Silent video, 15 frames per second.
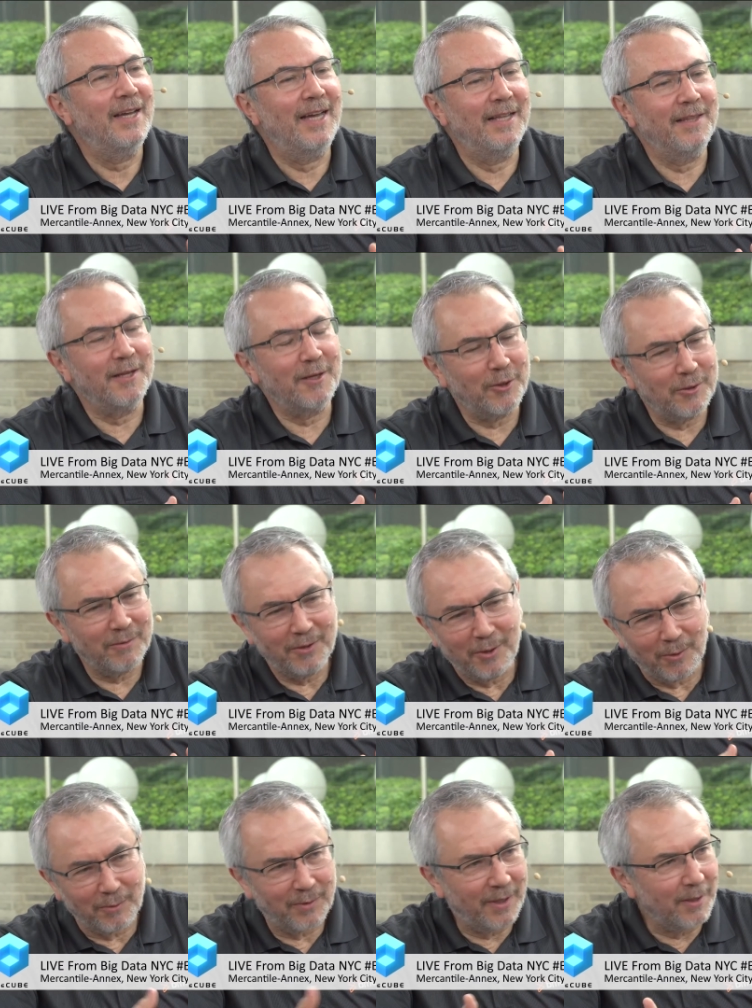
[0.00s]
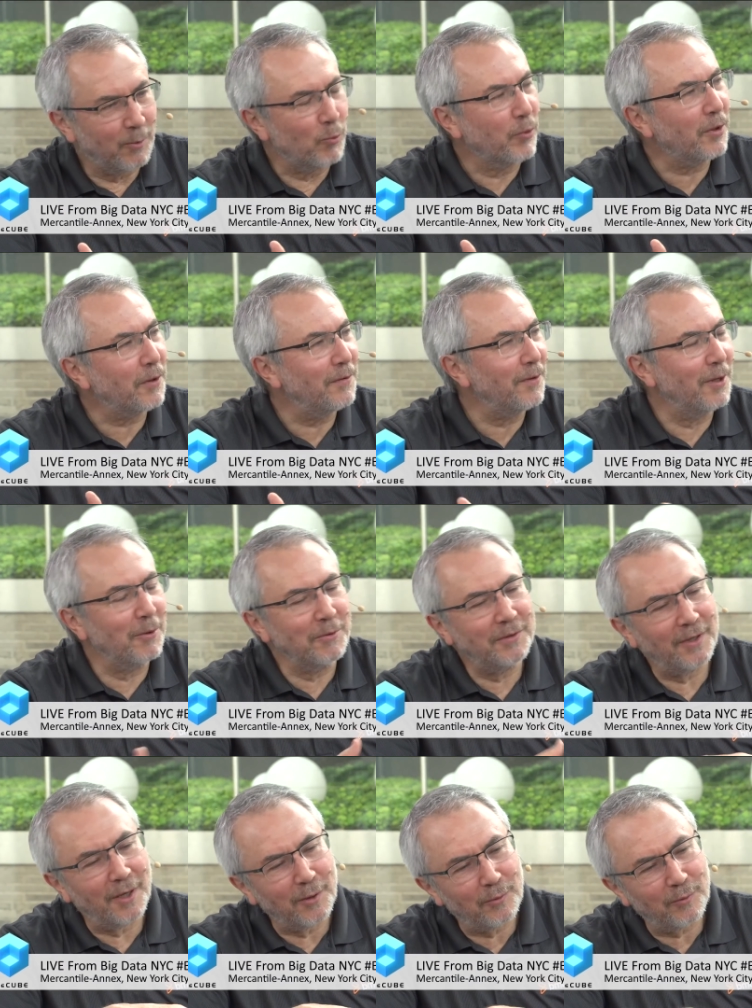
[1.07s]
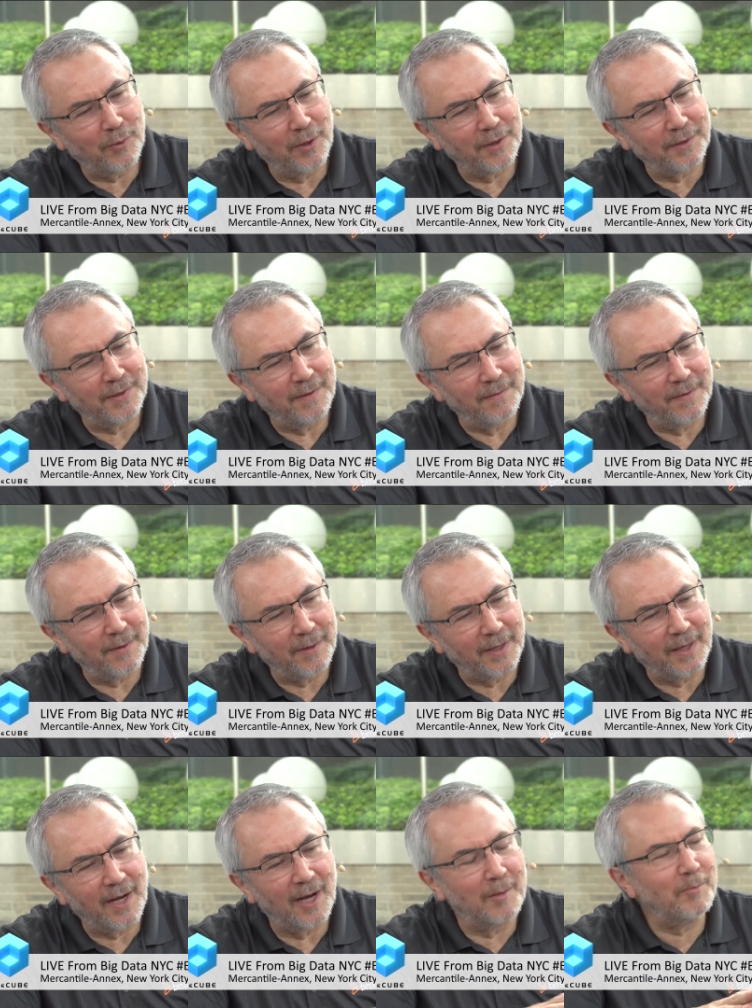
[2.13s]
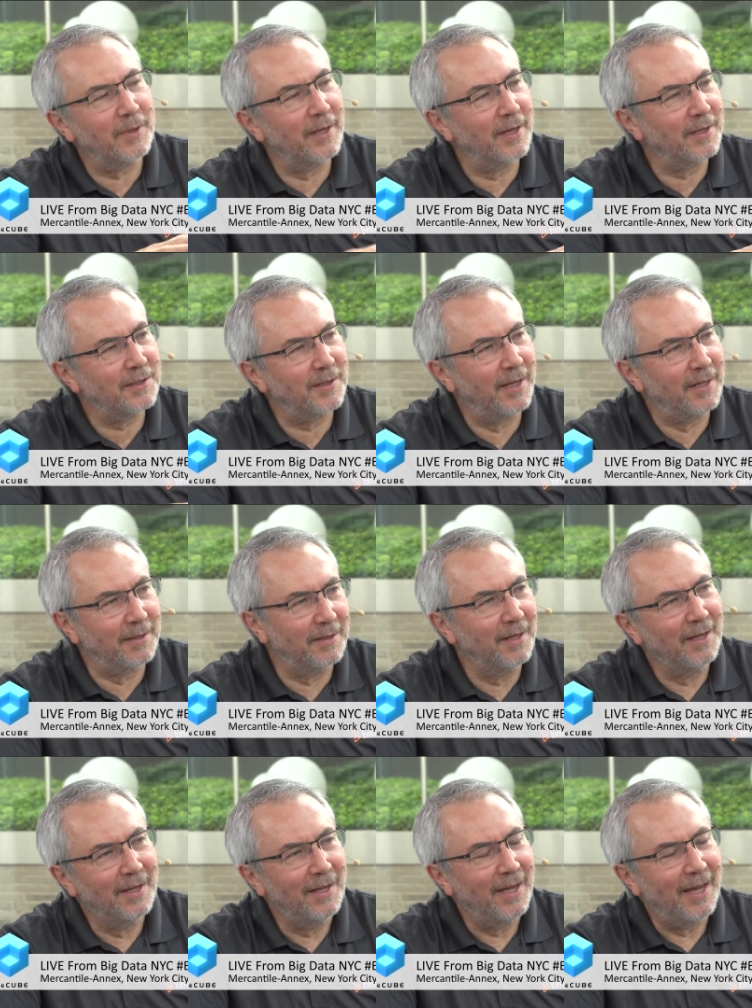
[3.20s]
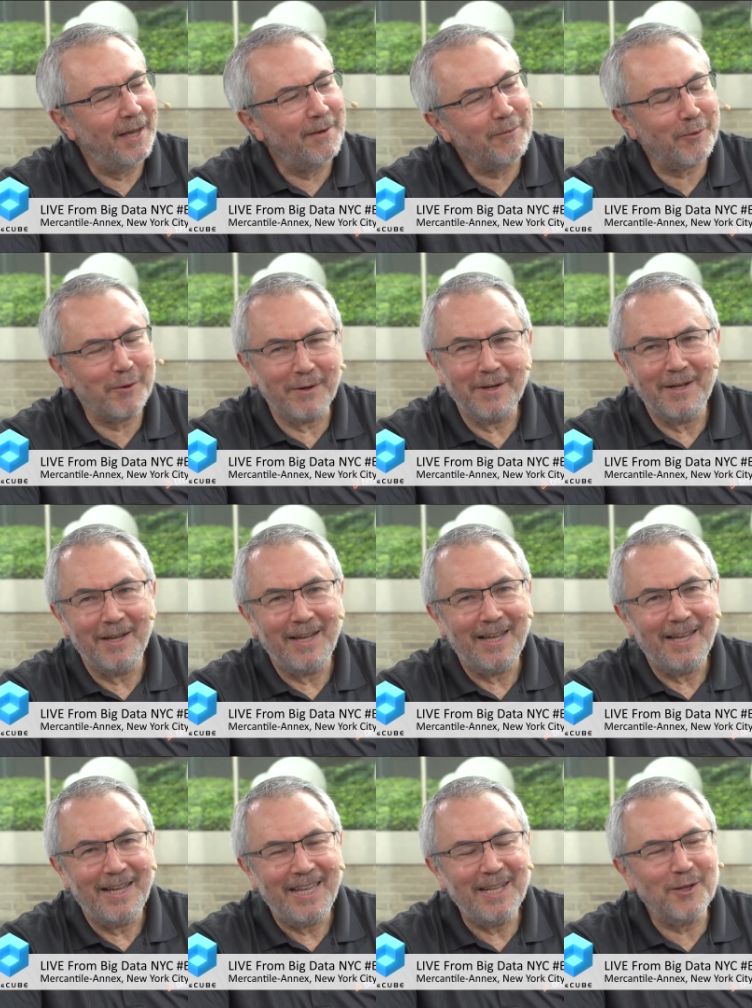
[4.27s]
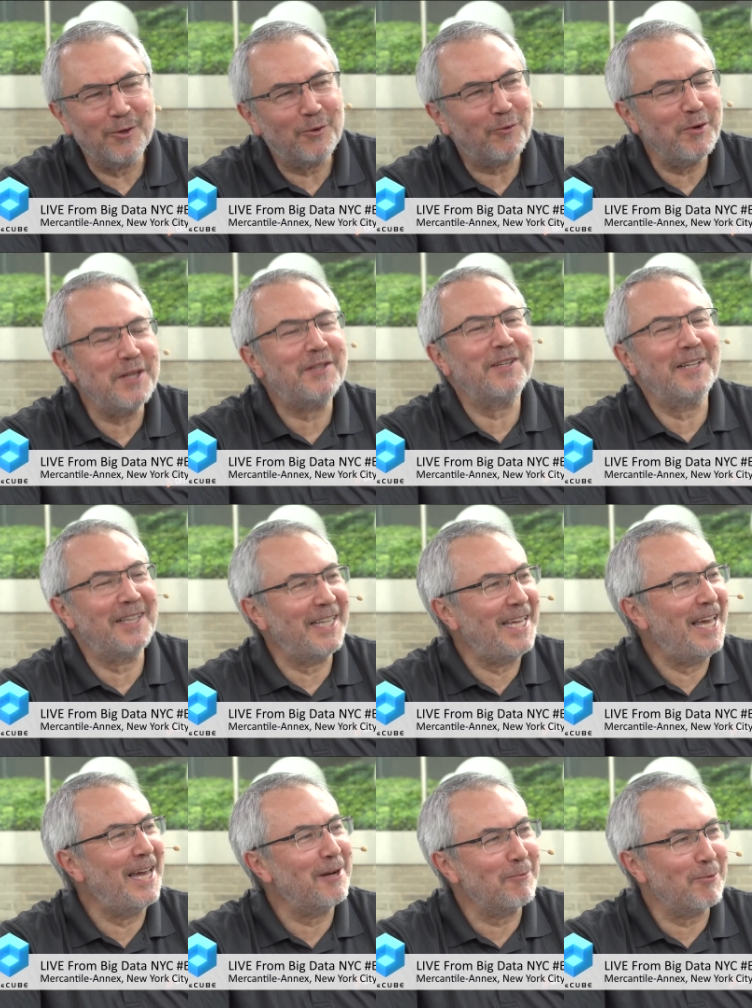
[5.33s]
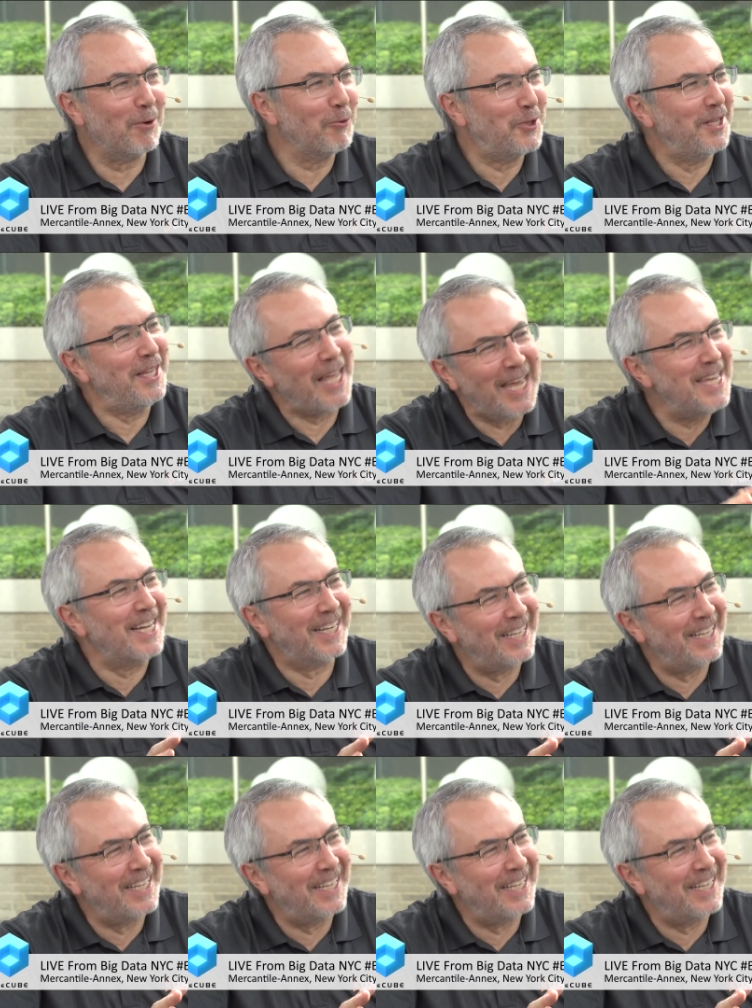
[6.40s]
and their, you know, their workflows across a very complex and ever increasingly heterogeneous